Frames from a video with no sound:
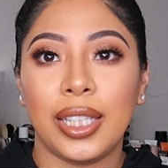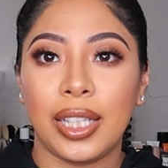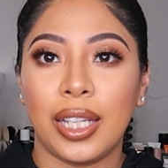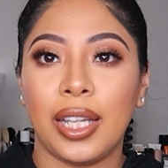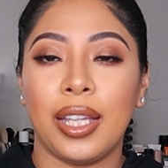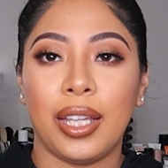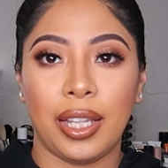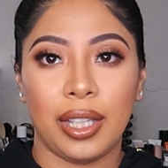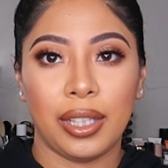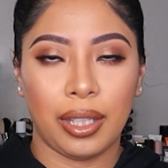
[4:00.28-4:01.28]
I'm
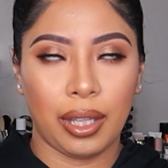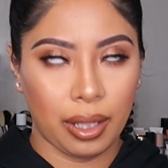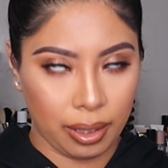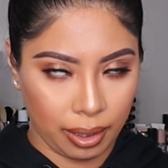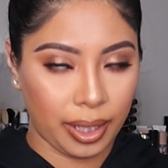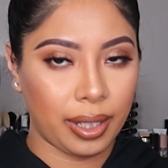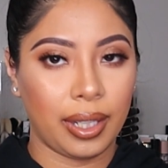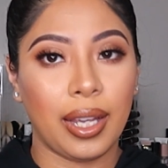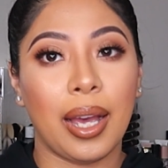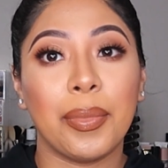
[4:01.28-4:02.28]

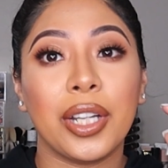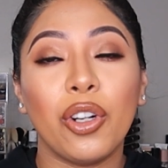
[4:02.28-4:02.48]
going